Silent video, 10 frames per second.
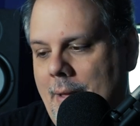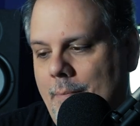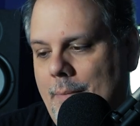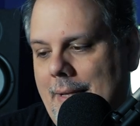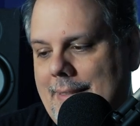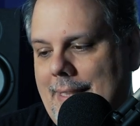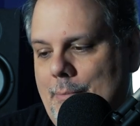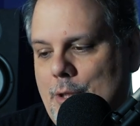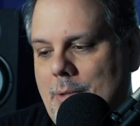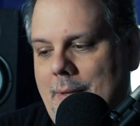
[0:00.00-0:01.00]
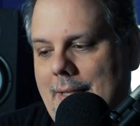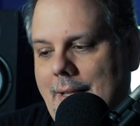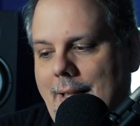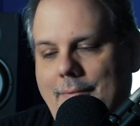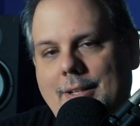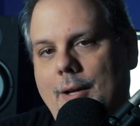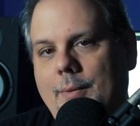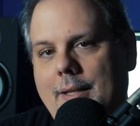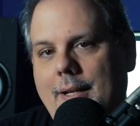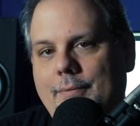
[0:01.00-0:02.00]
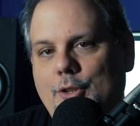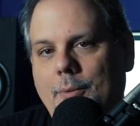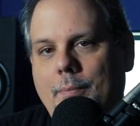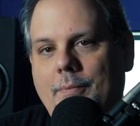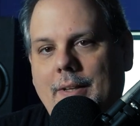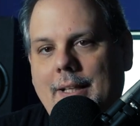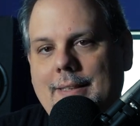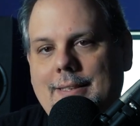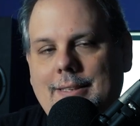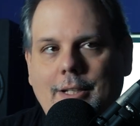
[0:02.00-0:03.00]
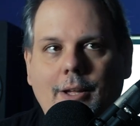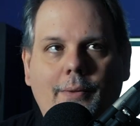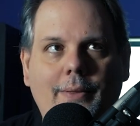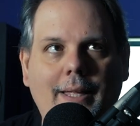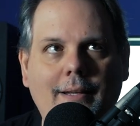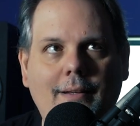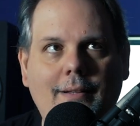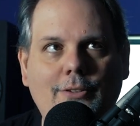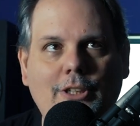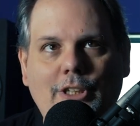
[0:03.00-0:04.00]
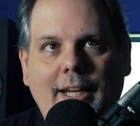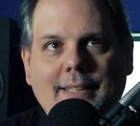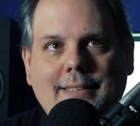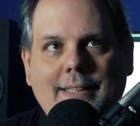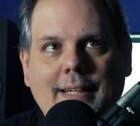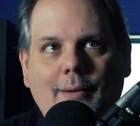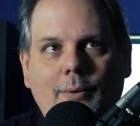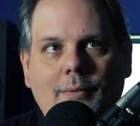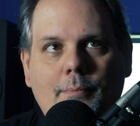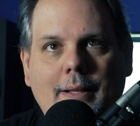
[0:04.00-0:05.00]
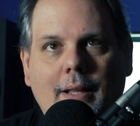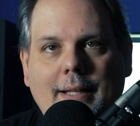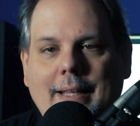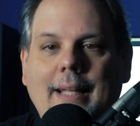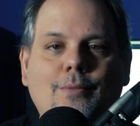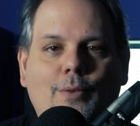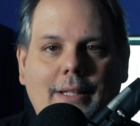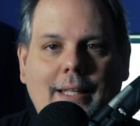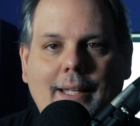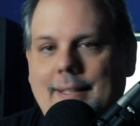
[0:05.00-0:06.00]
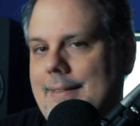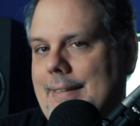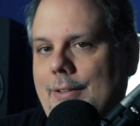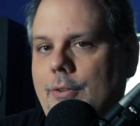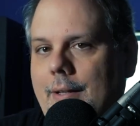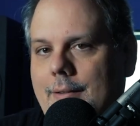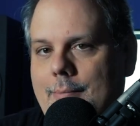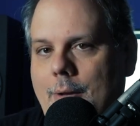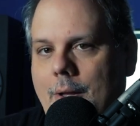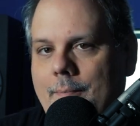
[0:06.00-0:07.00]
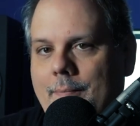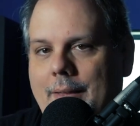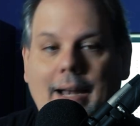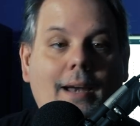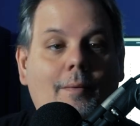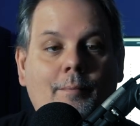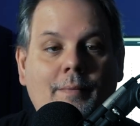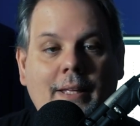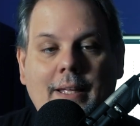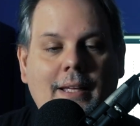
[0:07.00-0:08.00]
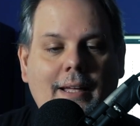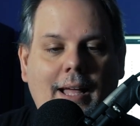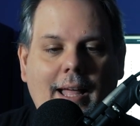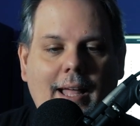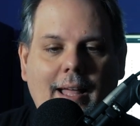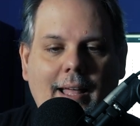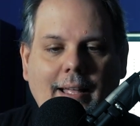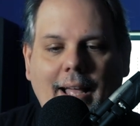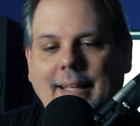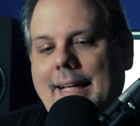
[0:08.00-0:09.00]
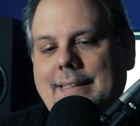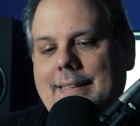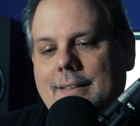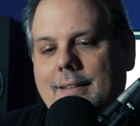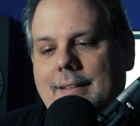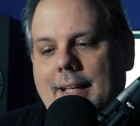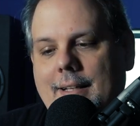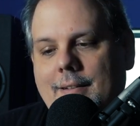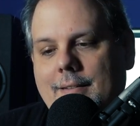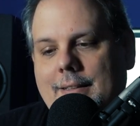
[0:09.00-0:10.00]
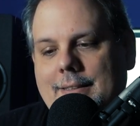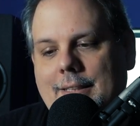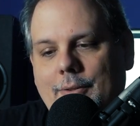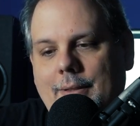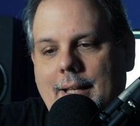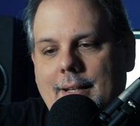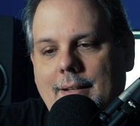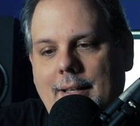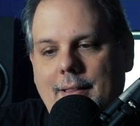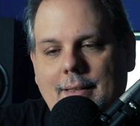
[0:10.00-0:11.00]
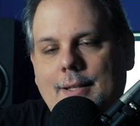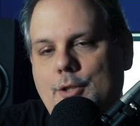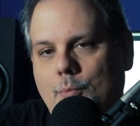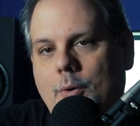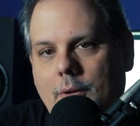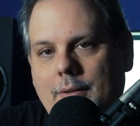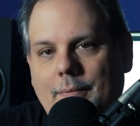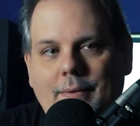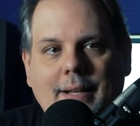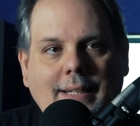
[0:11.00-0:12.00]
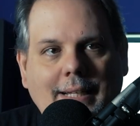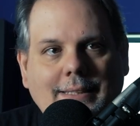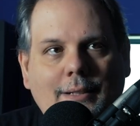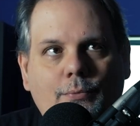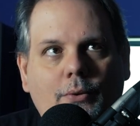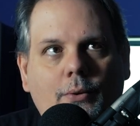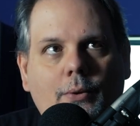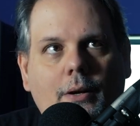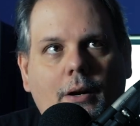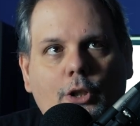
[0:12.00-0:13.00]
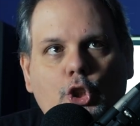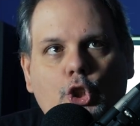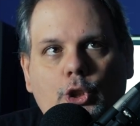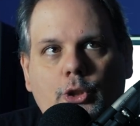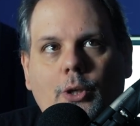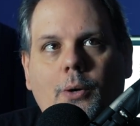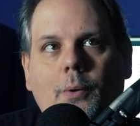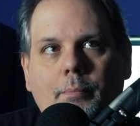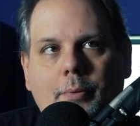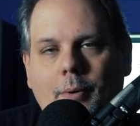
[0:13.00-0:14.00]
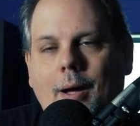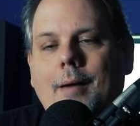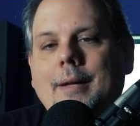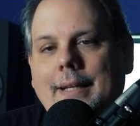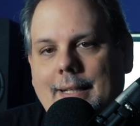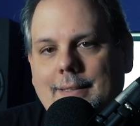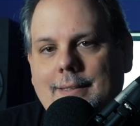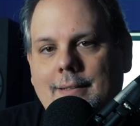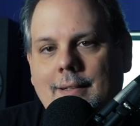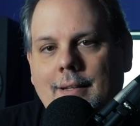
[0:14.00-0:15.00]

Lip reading: But it seems to me that they've dealt with enough supervillains to know that there's a chance that it would have been like, thanks for the kid, and still killed them all. I don't know. I guess that considering that in this world, the Fantastic Four are so prominent